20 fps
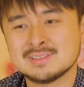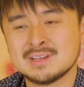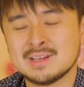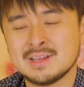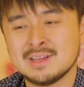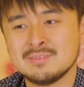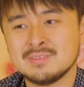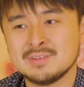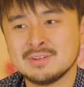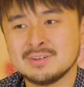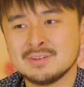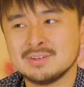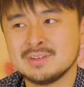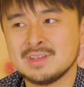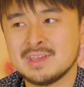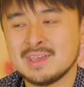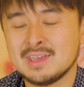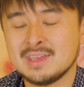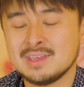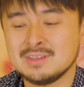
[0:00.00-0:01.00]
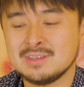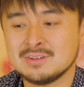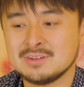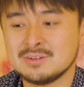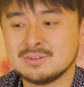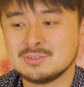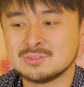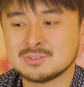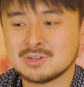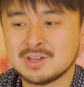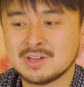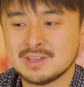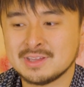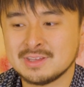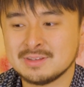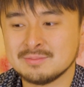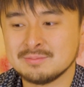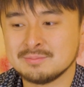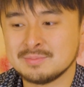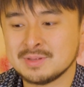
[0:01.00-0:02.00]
time, their day, you know, drawing